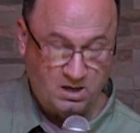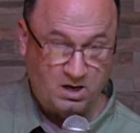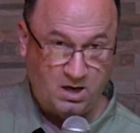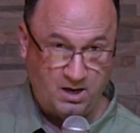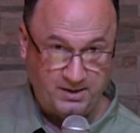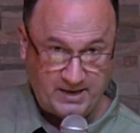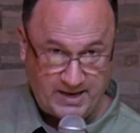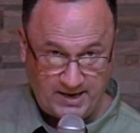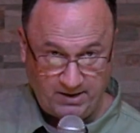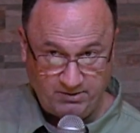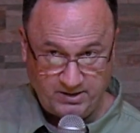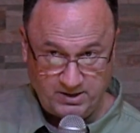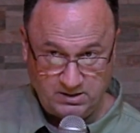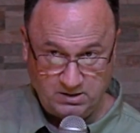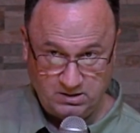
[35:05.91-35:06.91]
on
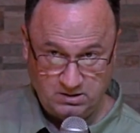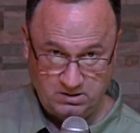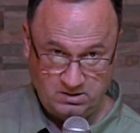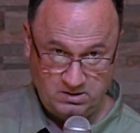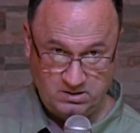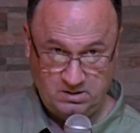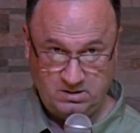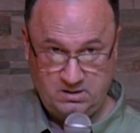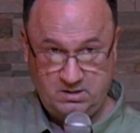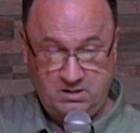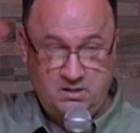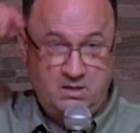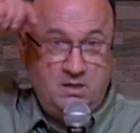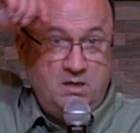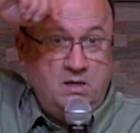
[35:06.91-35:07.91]
Haran,
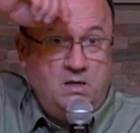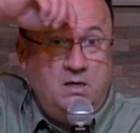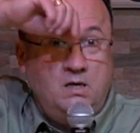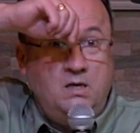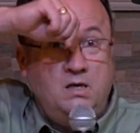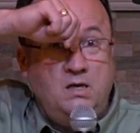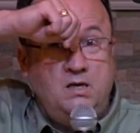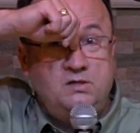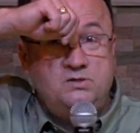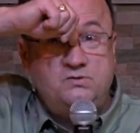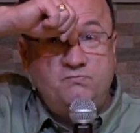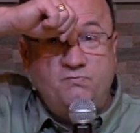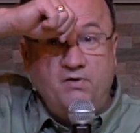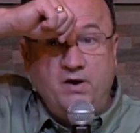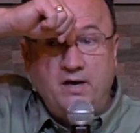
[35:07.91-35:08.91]

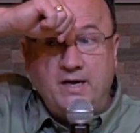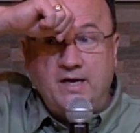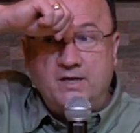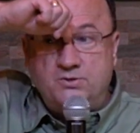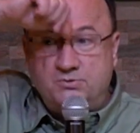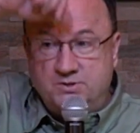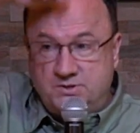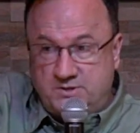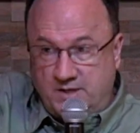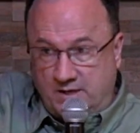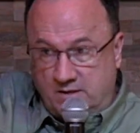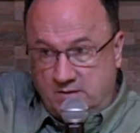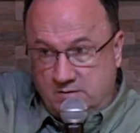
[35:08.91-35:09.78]
it's very interesting.